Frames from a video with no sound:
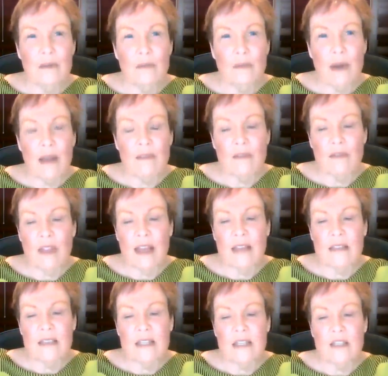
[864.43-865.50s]
rather
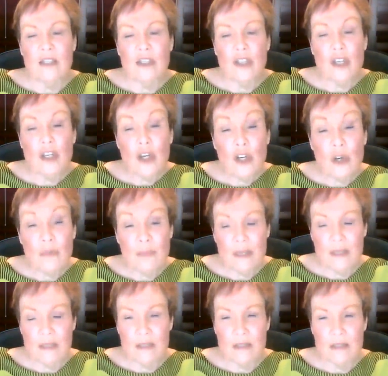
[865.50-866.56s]
than
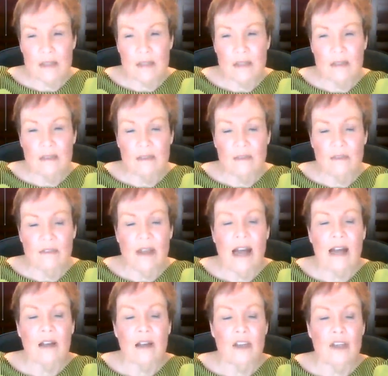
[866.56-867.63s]
determines
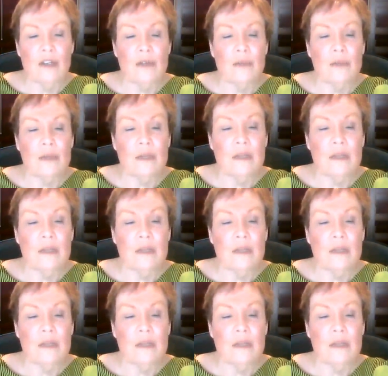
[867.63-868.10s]
value.